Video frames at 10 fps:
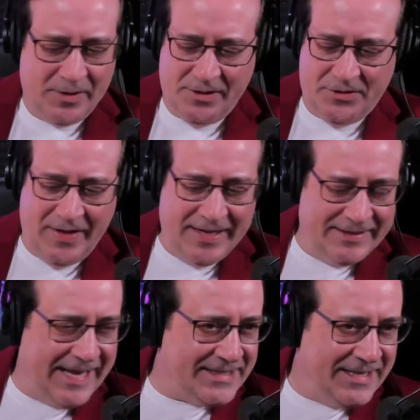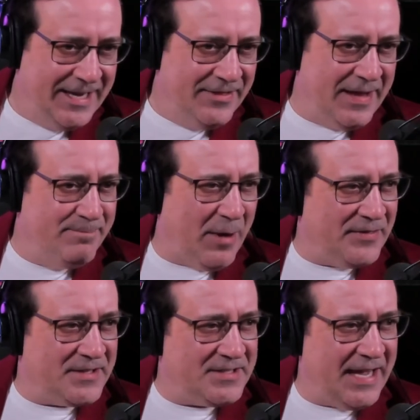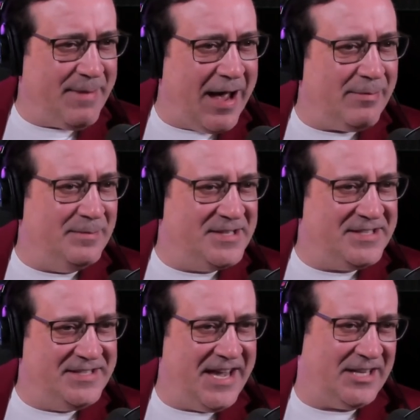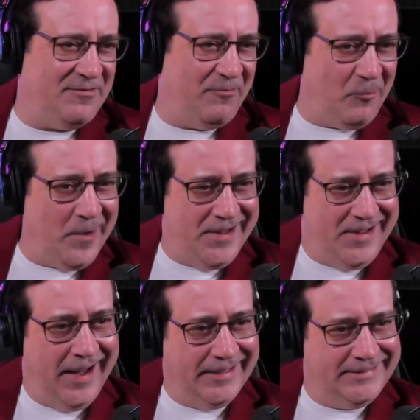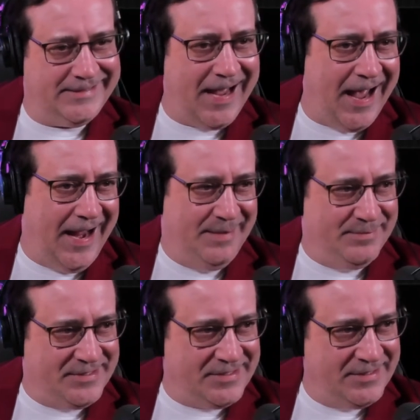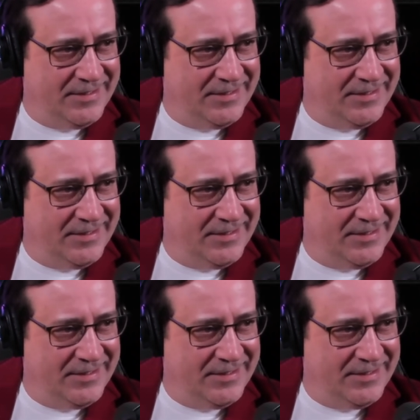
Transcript: So that that's they bought the same album six freaking times. Right.